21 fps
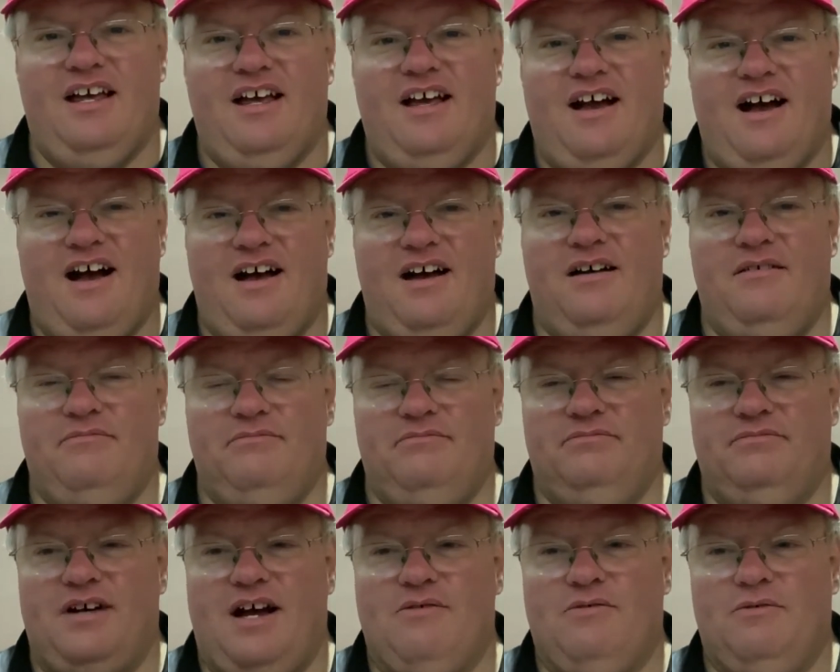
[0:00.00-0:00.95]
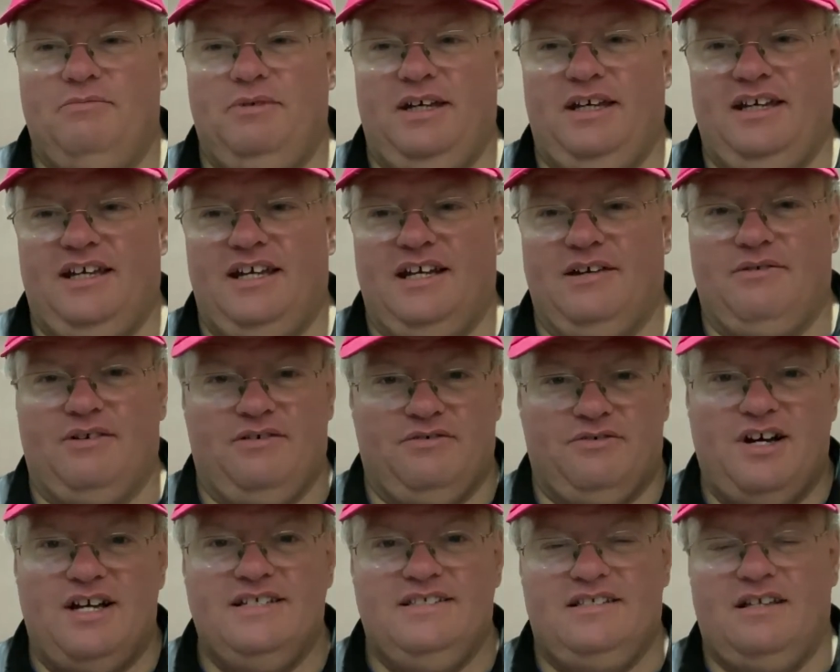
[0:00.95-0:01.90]
I will be getting rid of
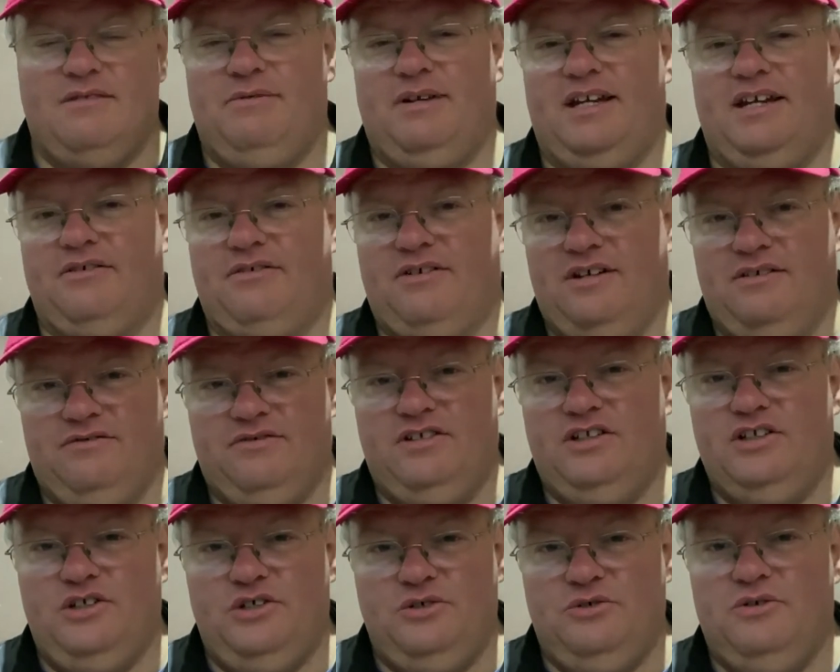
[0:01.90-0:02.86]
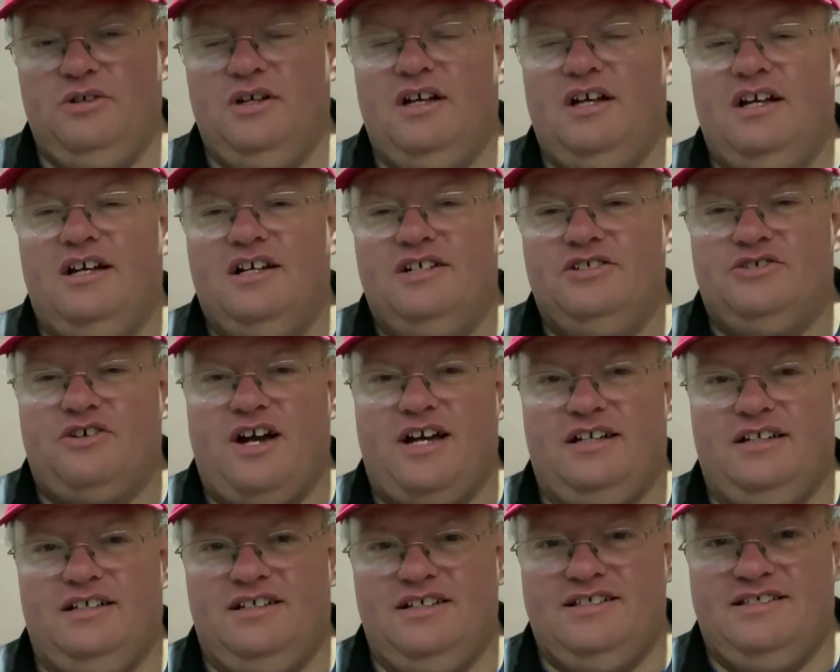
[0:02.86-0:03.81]
rust. I'll be getting rid of glue, trying
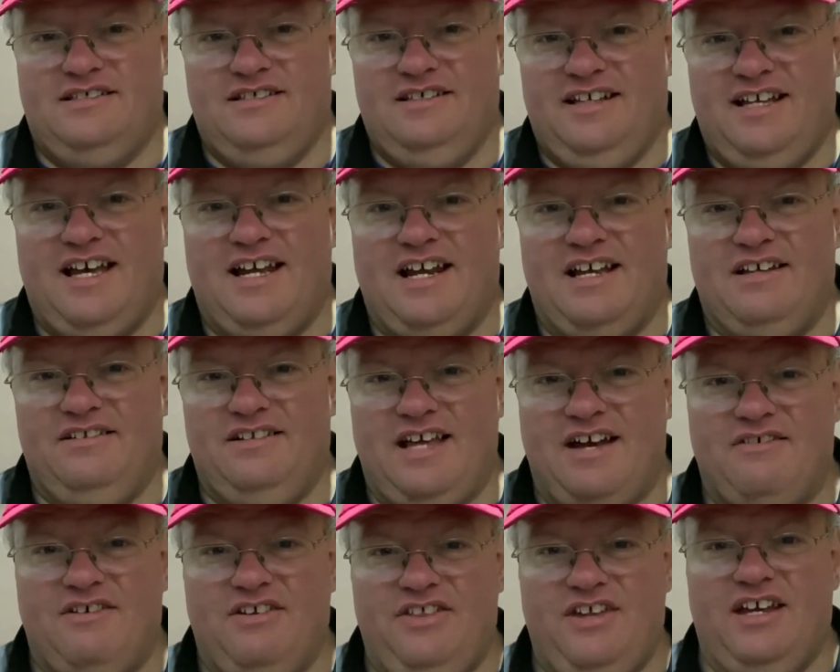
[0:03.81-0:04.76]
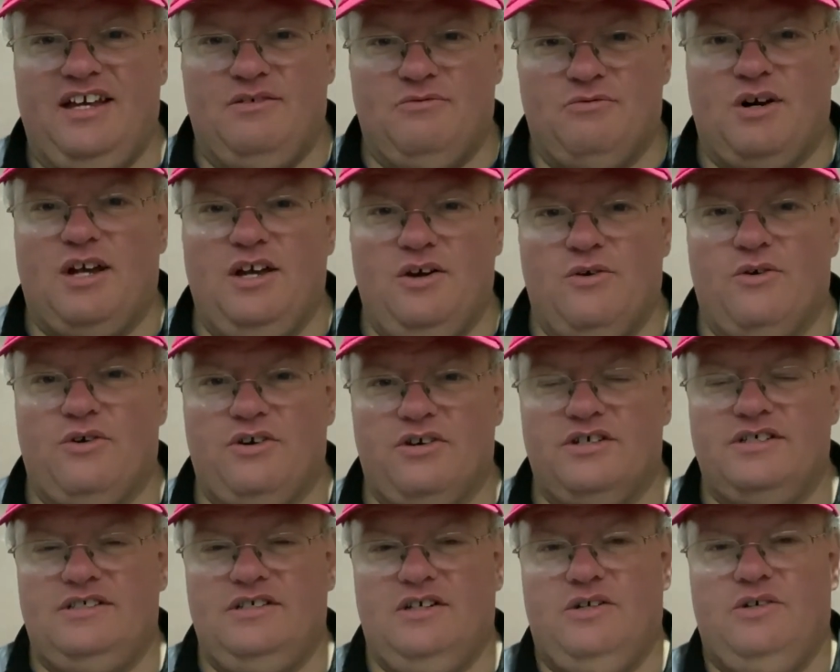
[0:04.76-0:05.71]
to just get everything in working order
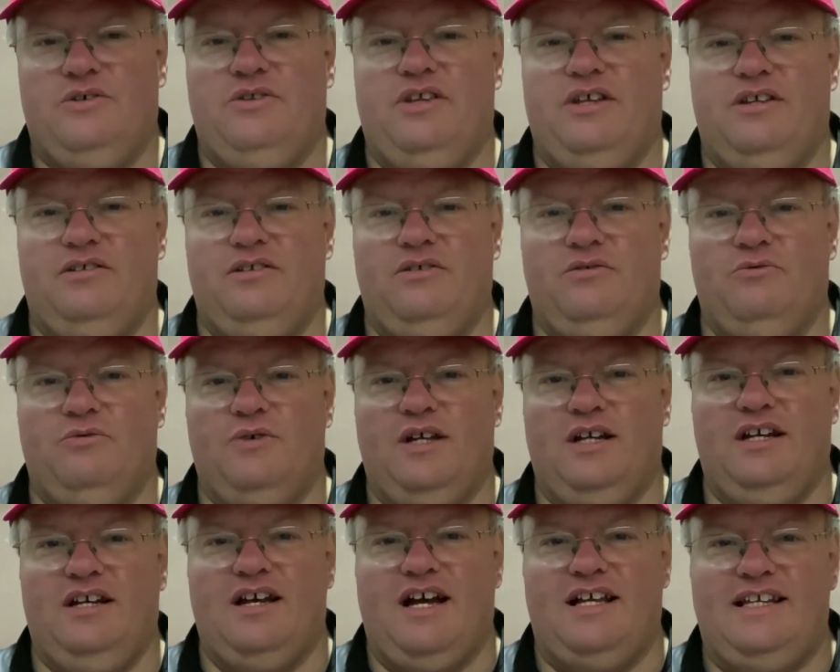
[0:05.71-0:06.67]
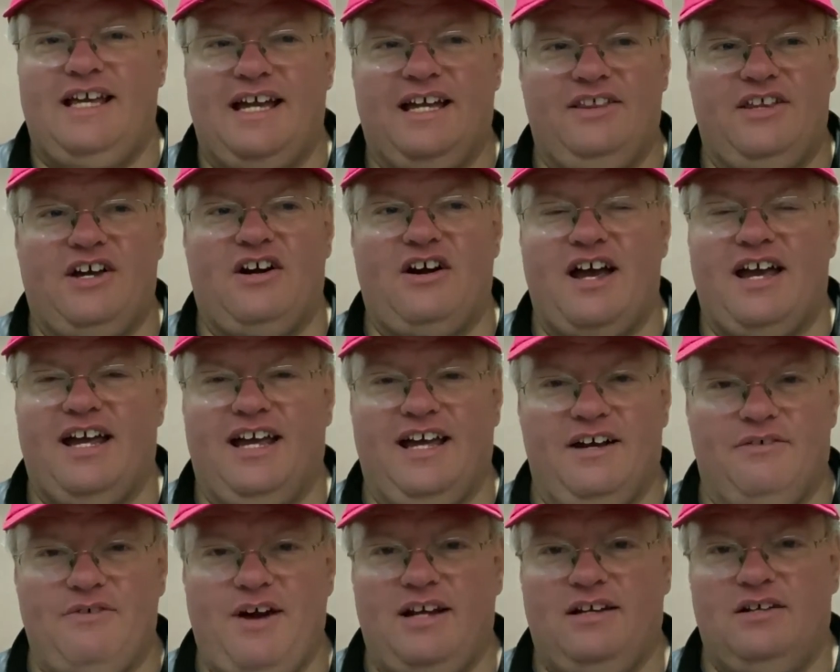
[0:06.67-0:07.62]
so that when I take it there, I can
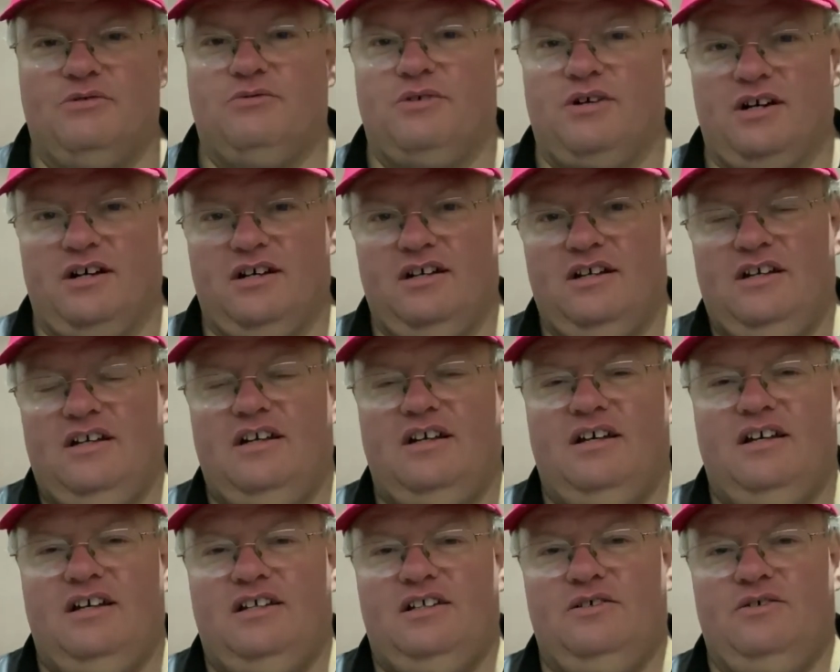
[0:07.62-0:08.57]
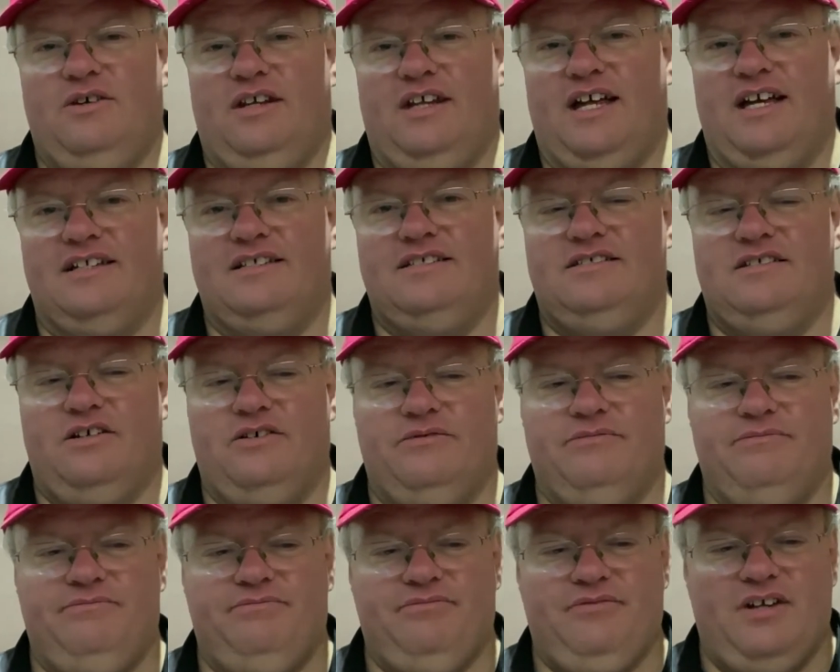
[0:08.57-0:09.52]
get right to work doing that. So
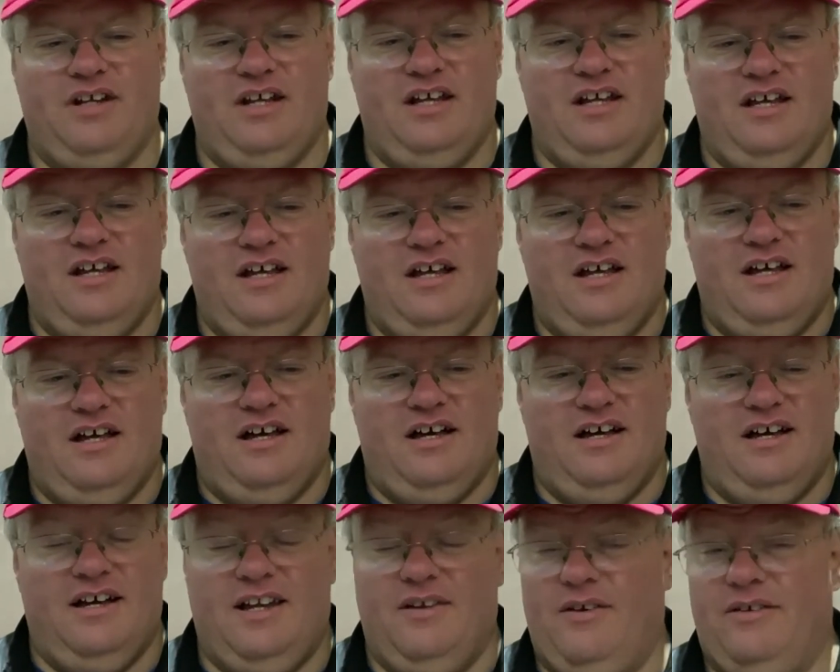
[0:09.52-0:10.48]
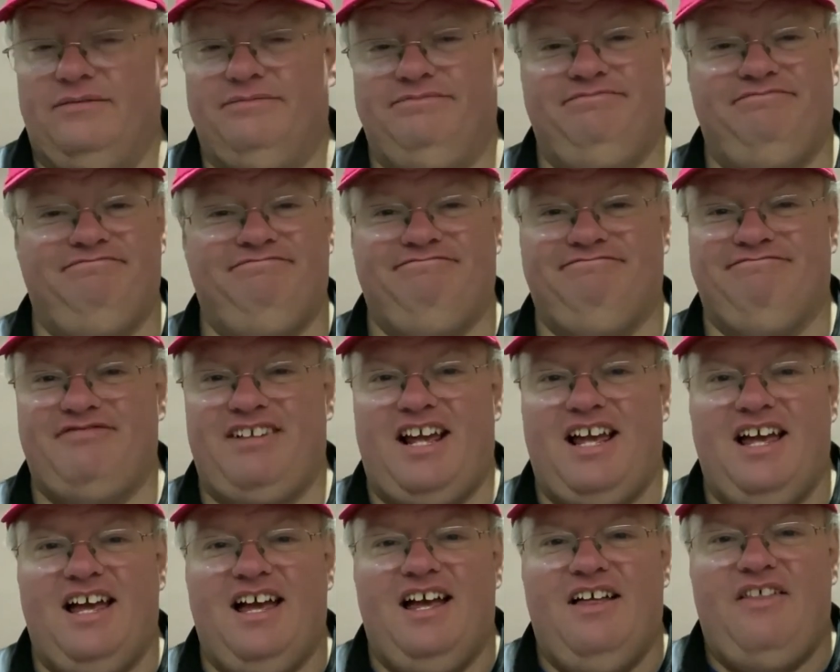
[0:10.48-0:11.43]
anyway,
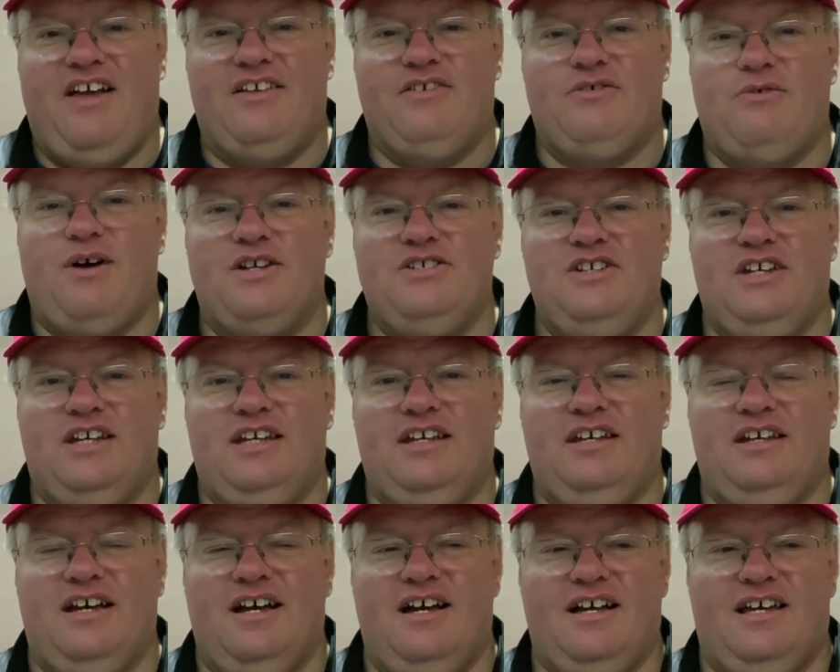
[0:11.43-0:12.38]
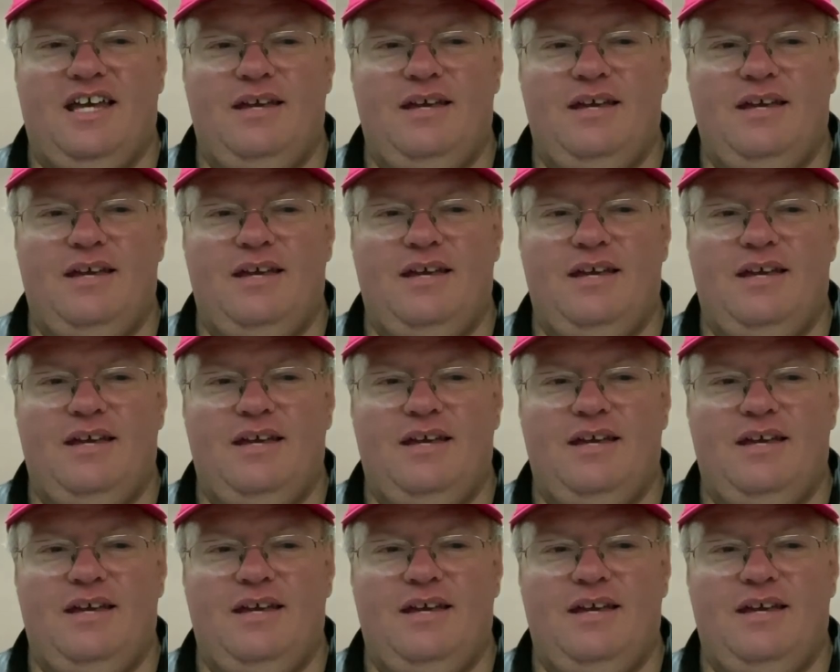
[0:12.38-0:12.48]
thanks for watching.